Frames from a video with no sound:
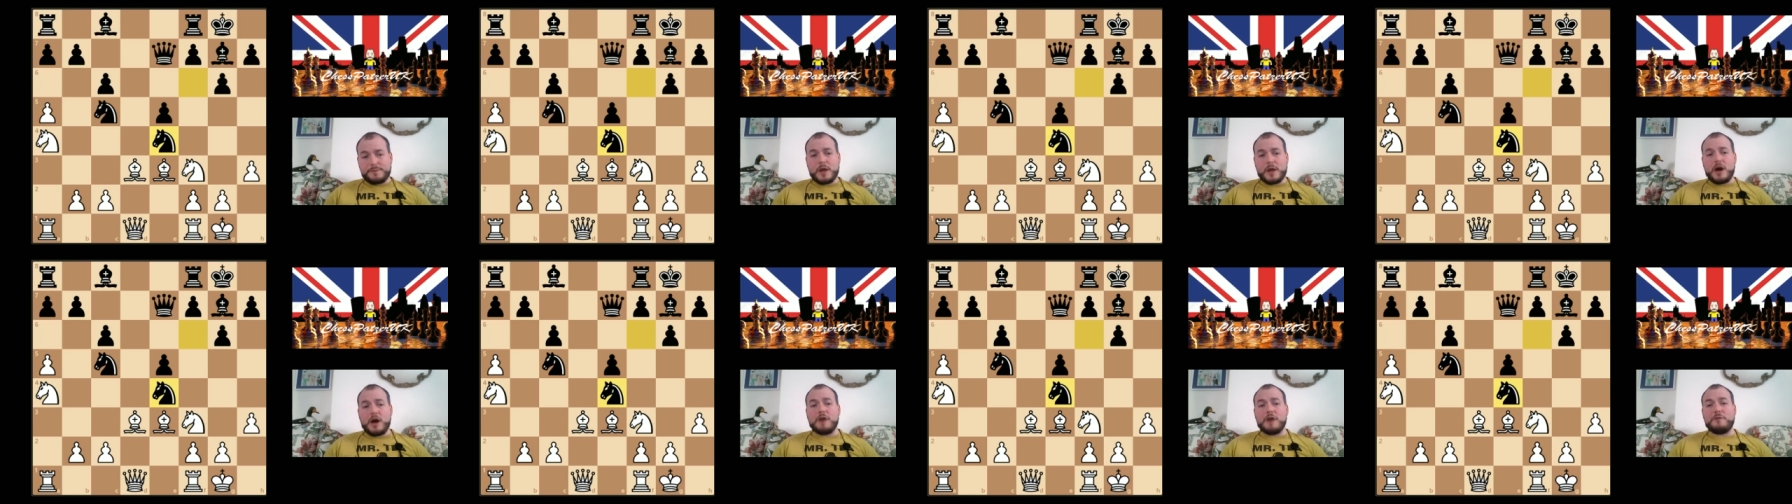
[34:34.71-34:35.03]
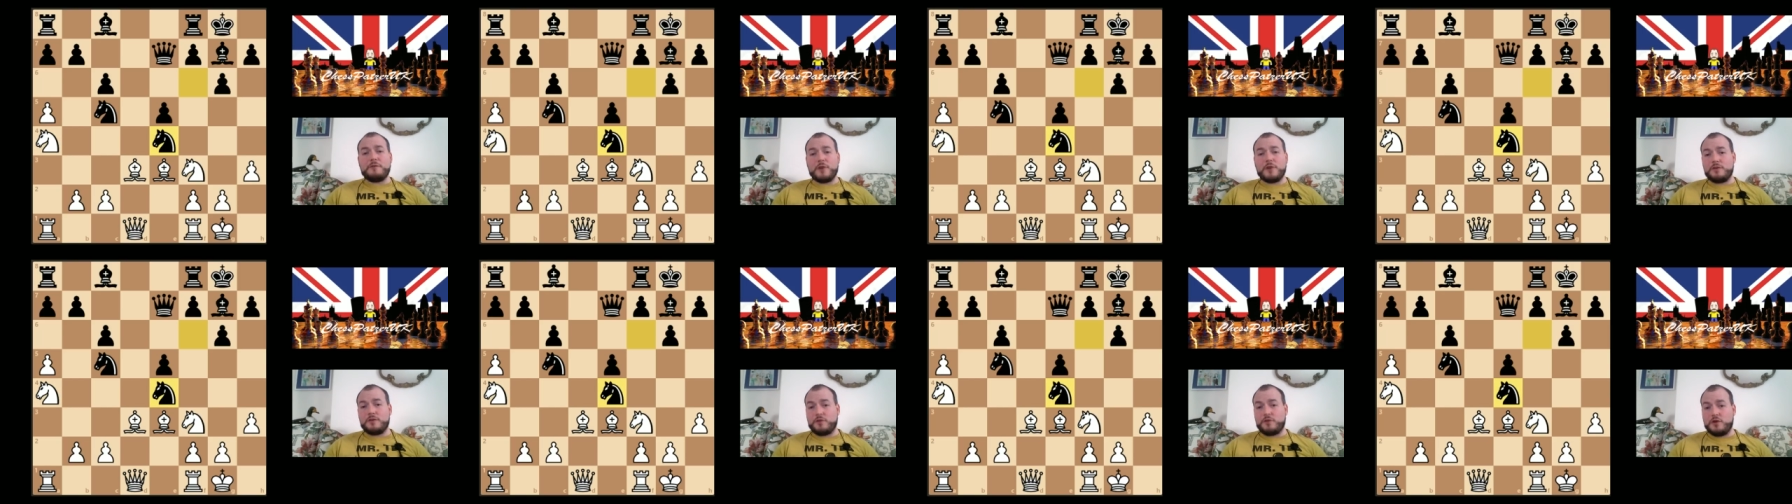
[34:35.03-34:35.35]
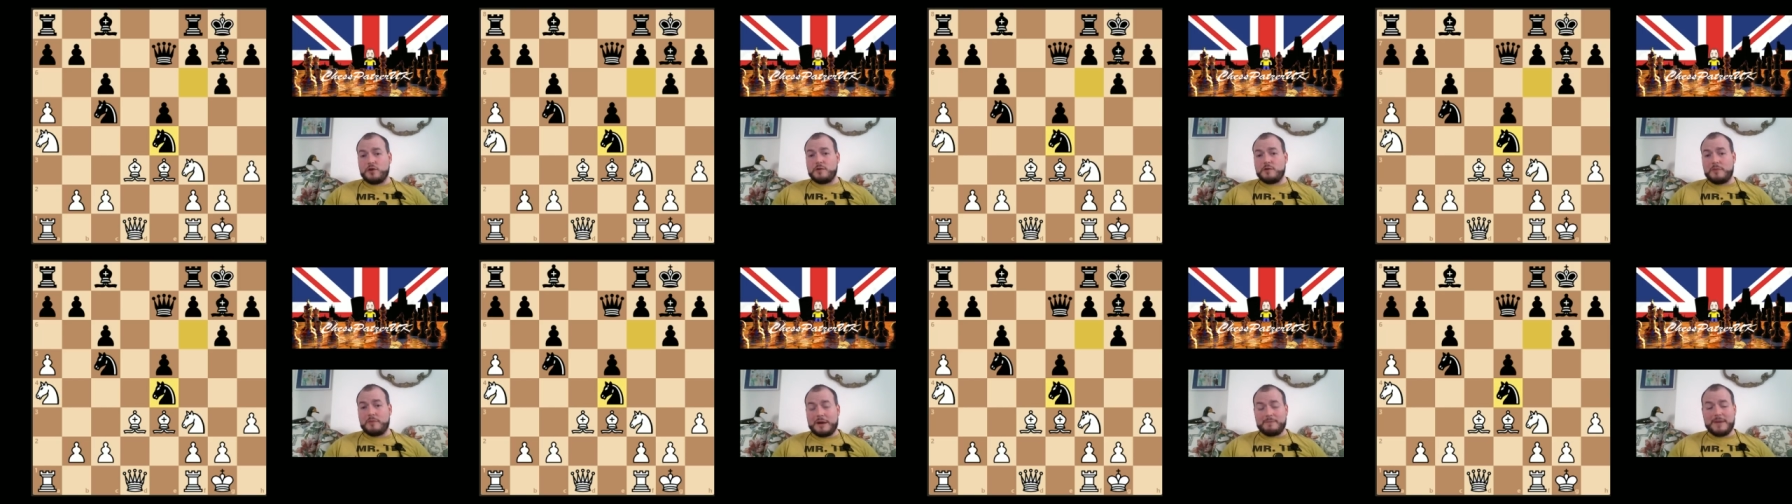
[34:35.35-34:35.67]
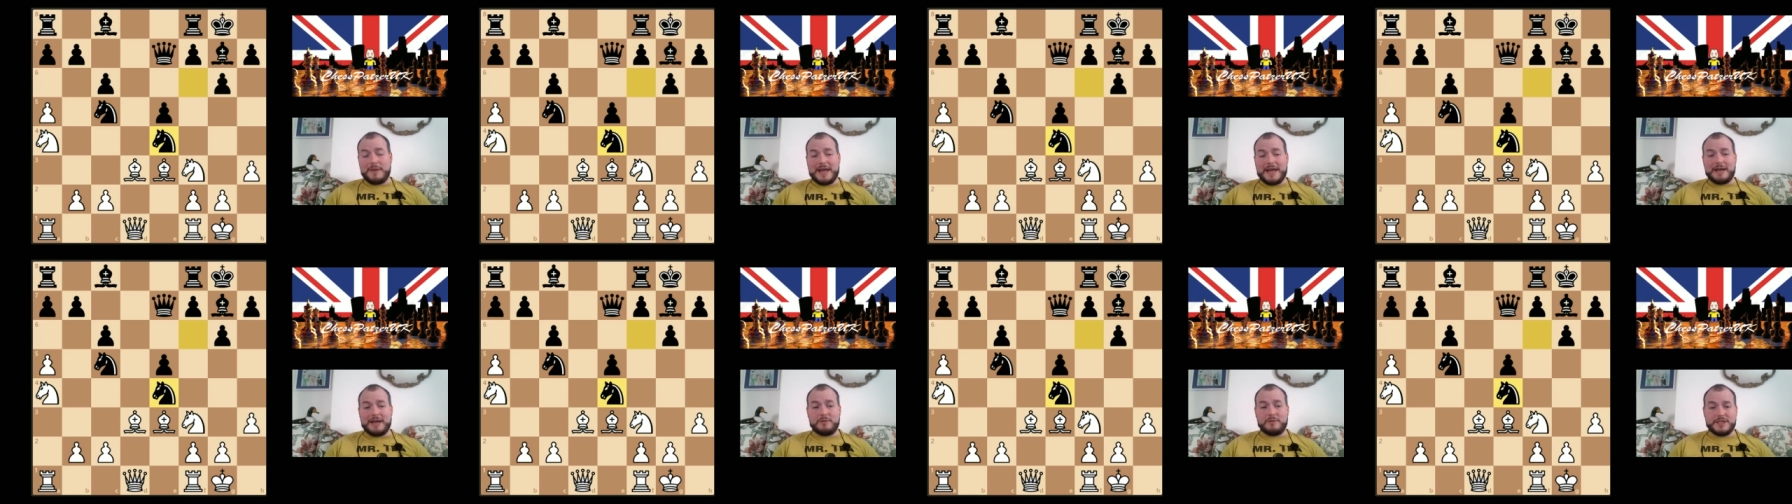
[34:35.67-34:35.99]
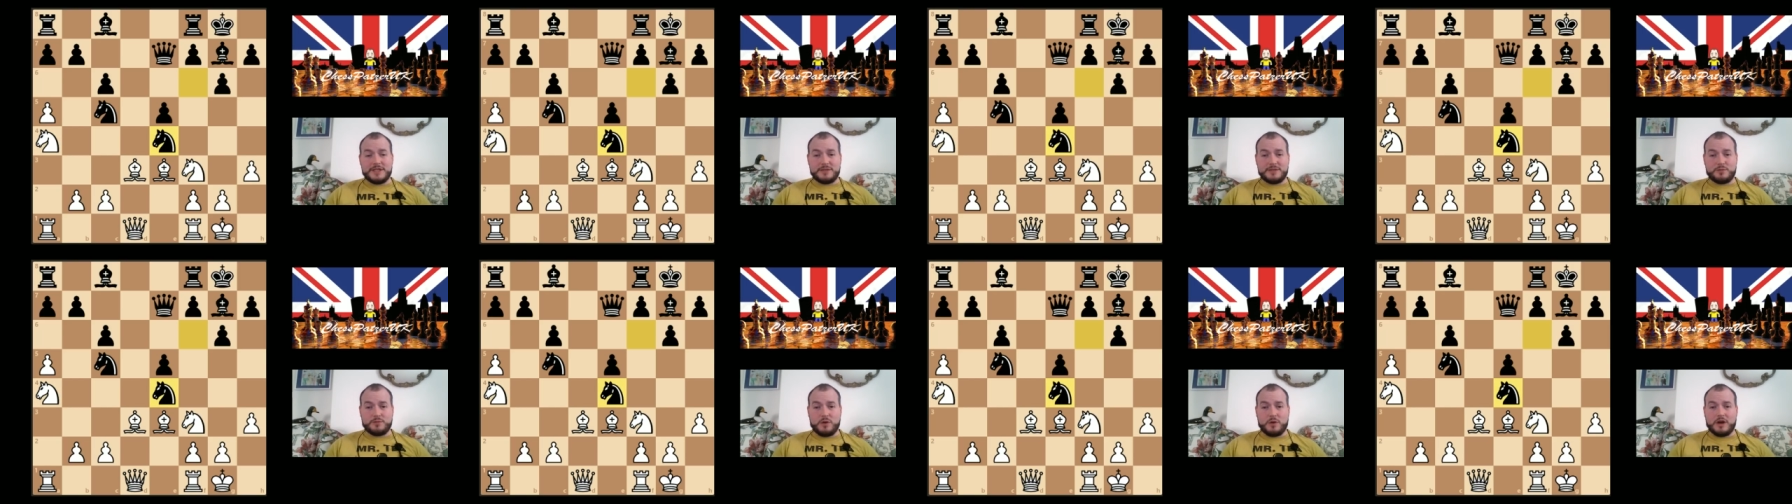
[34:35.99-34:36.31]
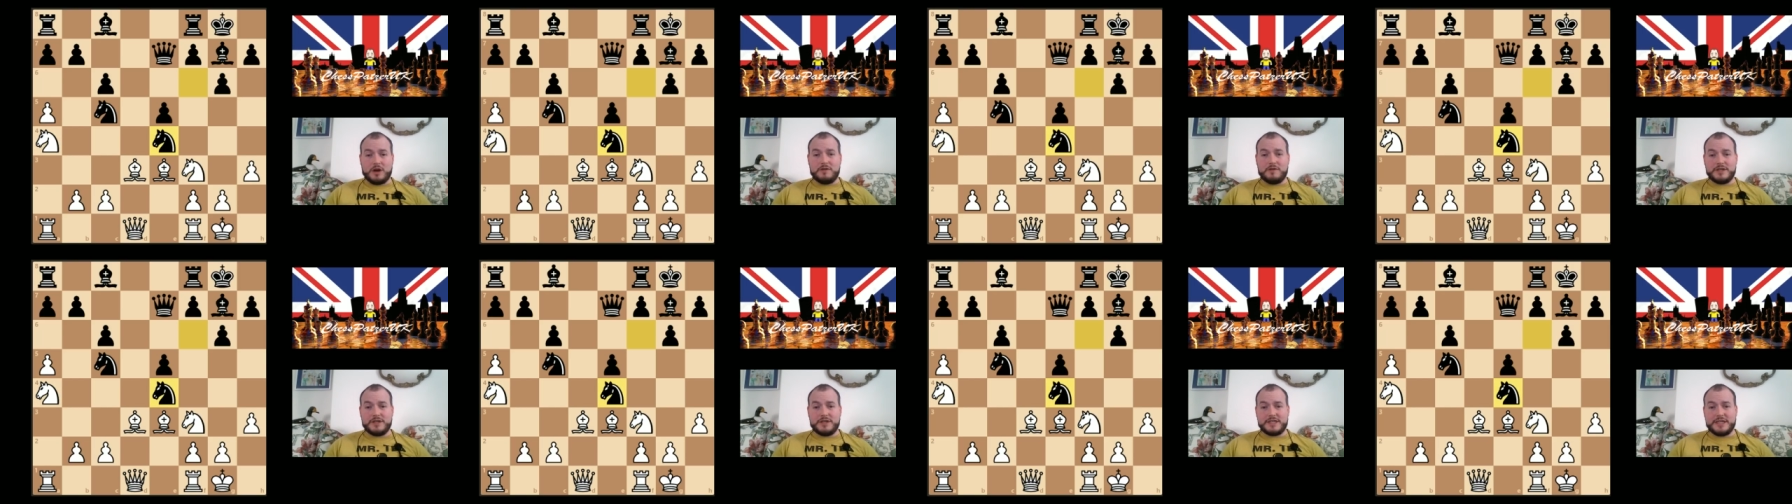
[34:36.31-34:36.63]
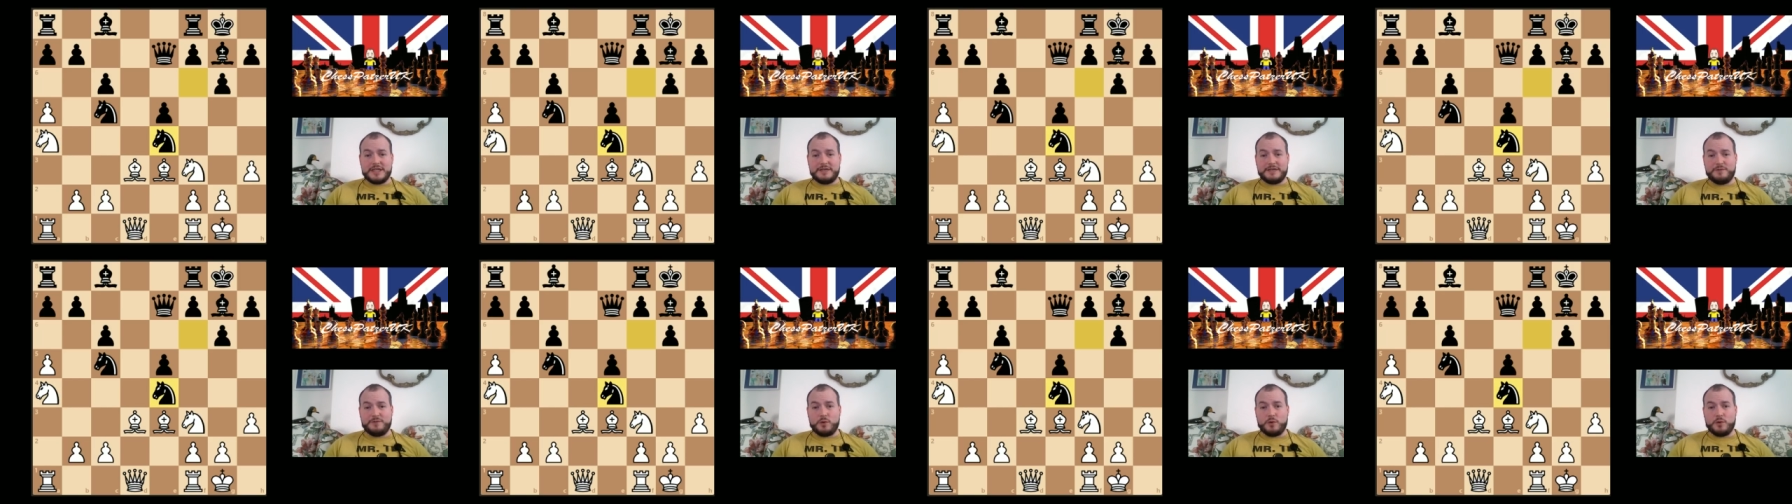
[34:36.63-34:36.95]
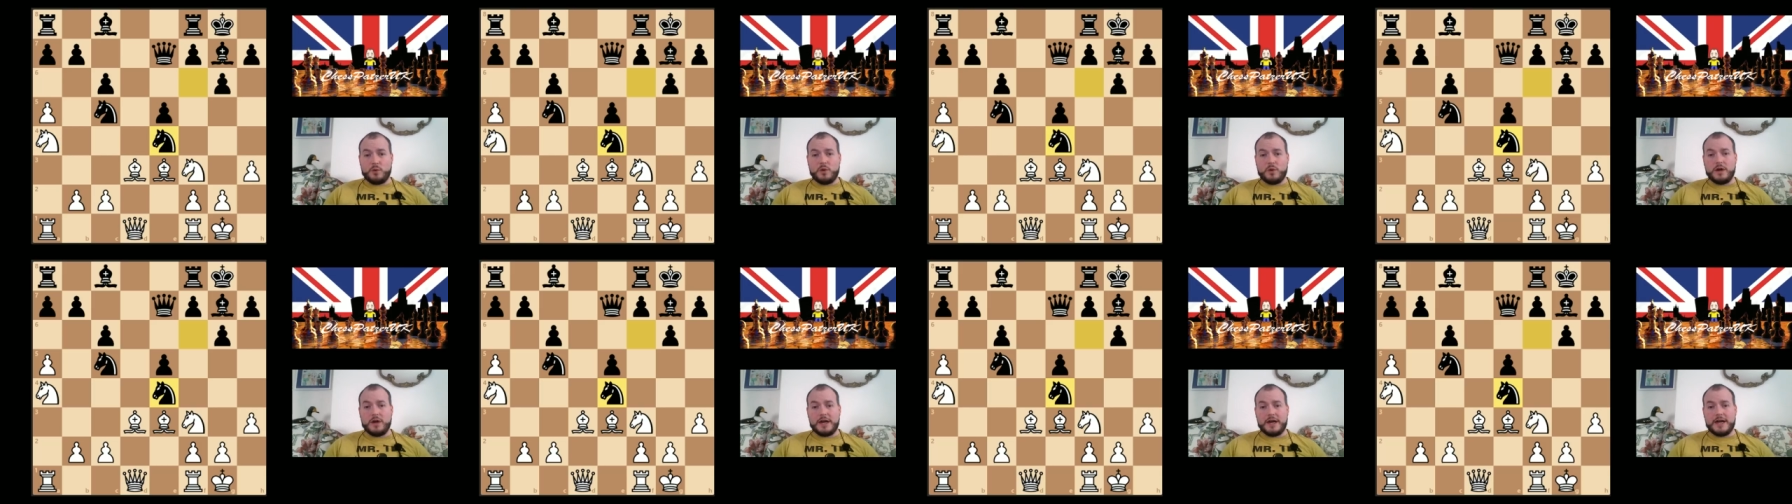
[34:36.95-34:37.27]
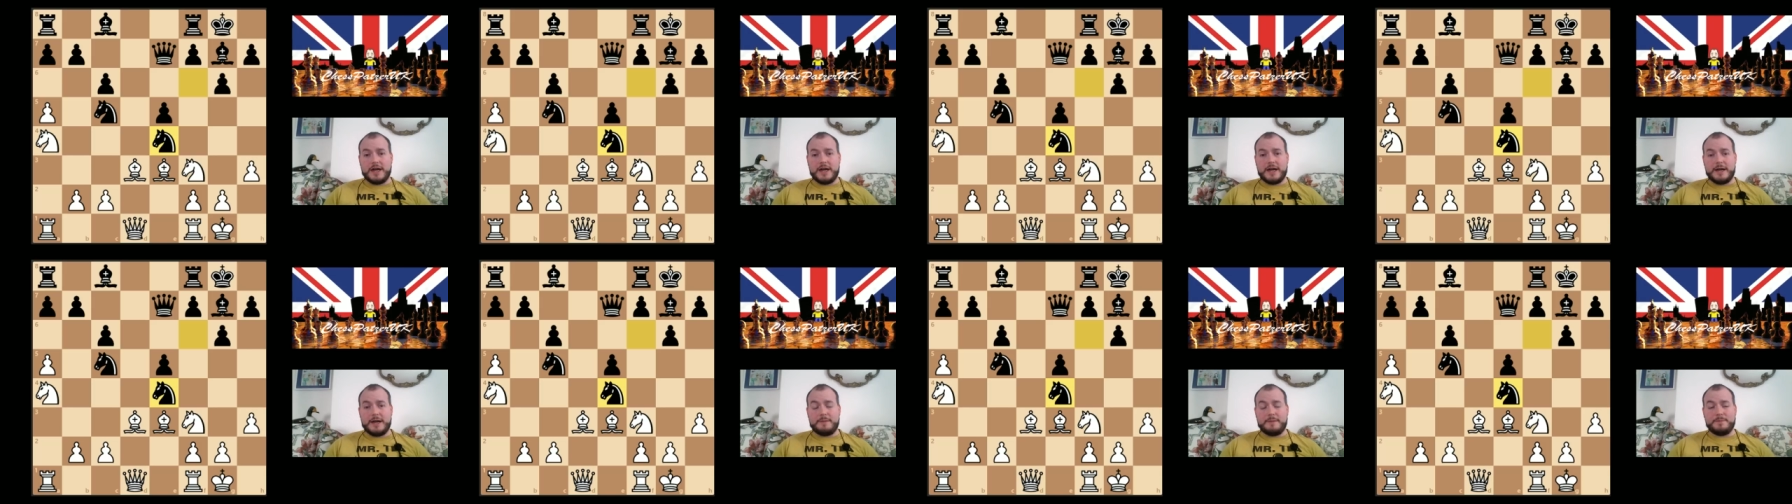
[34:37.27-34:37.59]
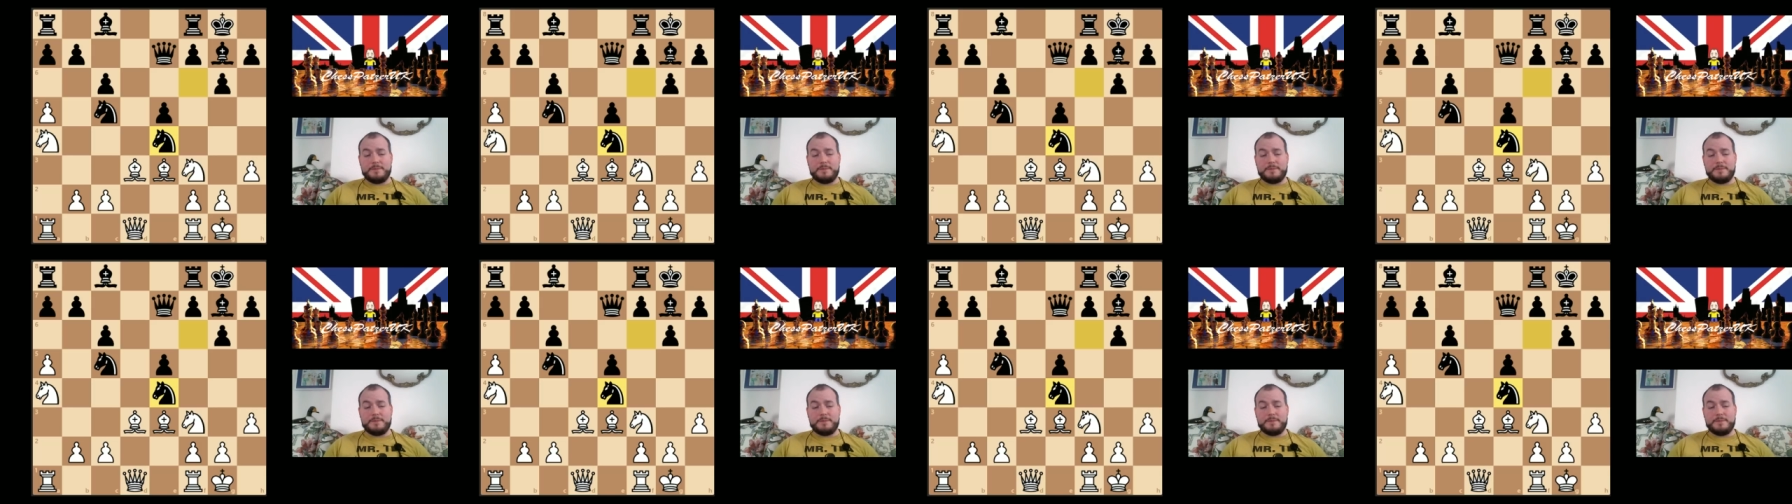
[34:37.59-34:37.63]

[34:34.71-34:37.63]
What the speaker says: I follow through with my plan, which is what I originally thought. I